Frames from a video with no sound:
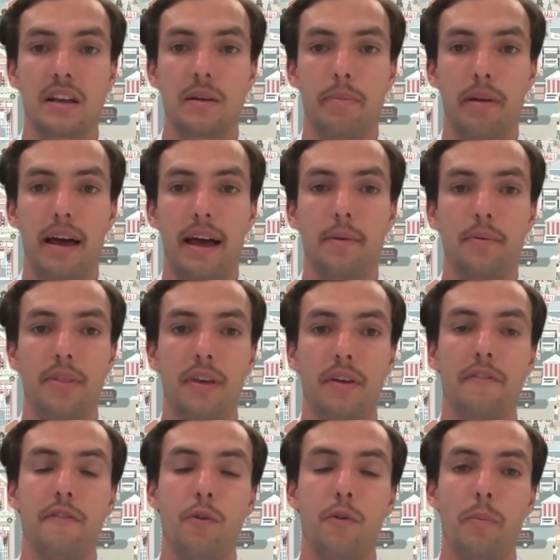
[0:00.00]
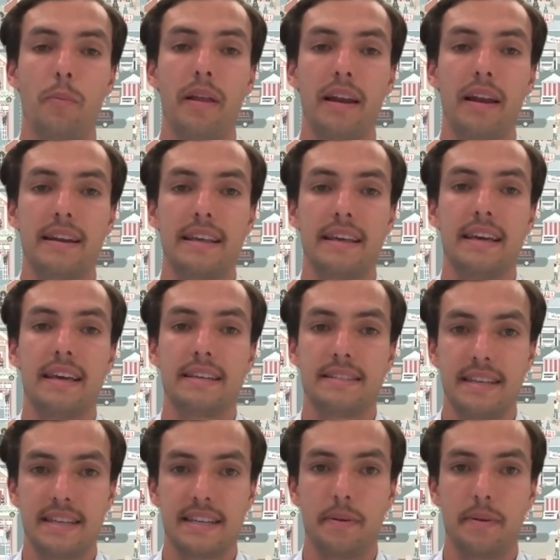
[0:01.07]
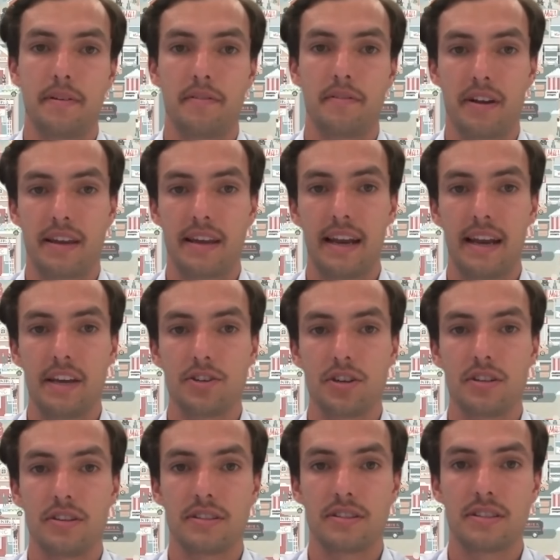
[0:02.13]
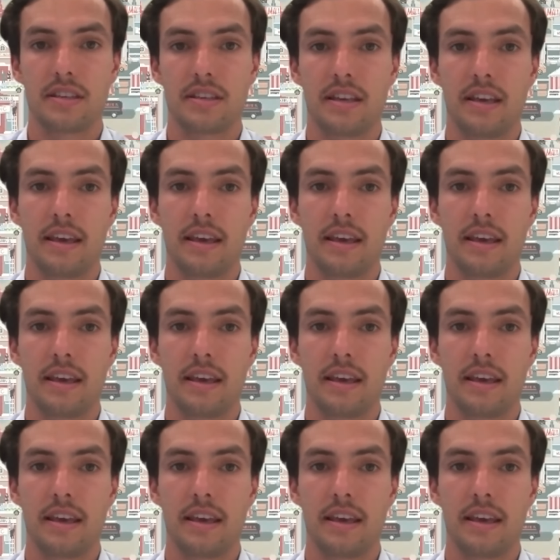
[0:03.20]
comply with the affordability assessment regulations.